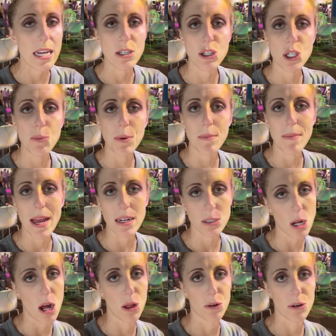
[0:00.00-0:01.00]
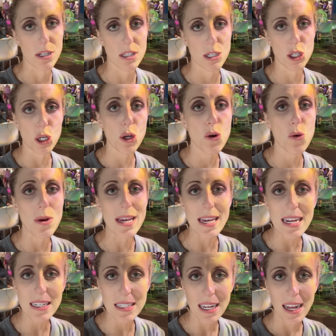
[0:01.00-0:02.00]
Superman tolerance to
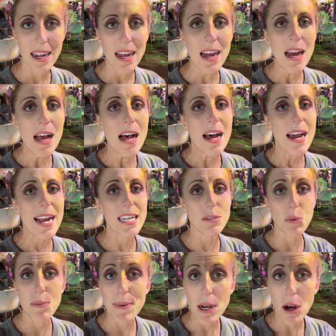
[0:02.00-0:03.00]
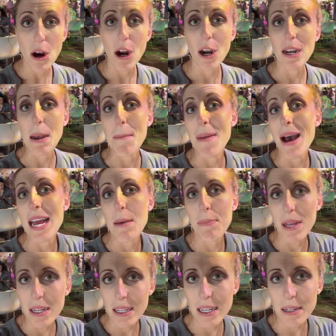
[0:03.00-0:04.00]
heat. It would be hard, in my
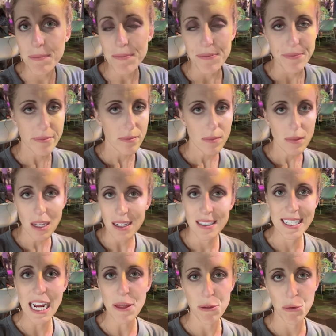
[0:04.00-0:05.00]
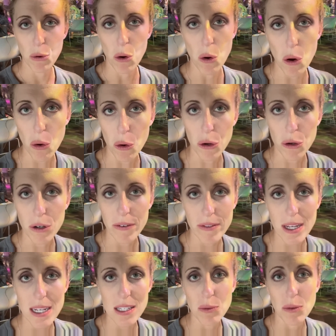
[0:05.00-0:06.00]
opinion, to get through a whole order of
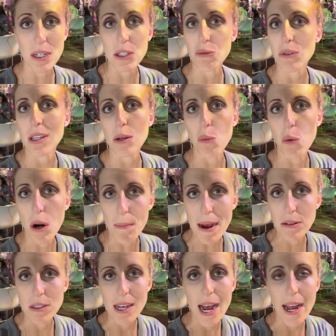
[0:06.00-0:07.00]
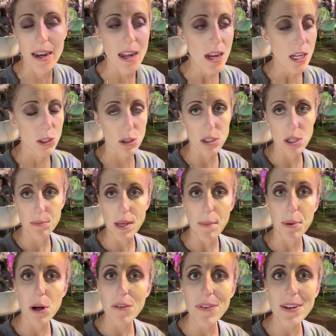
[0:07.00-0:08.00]
these when it's really warm outside. So this would be a
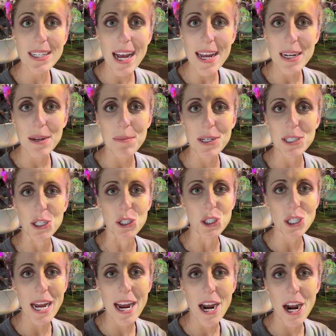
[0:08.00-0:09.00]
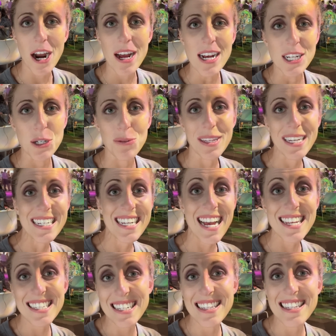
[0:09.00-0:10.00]
perfect item to share, to really
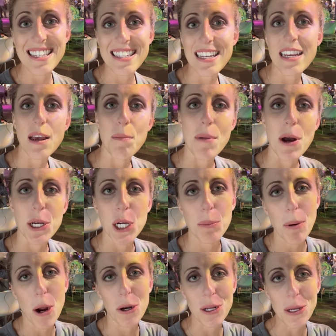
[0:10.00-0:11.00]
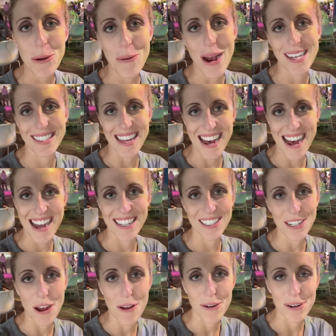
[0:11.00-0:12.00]
test and see among your party who has the highest
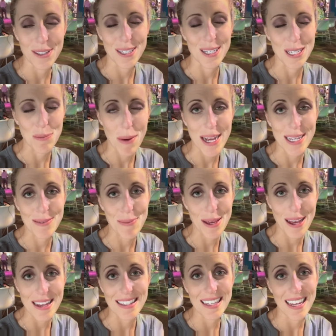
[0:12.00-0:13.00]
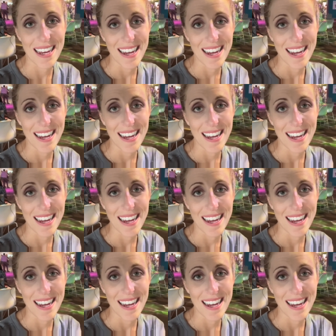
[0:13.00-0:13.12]
tolerance to spice, because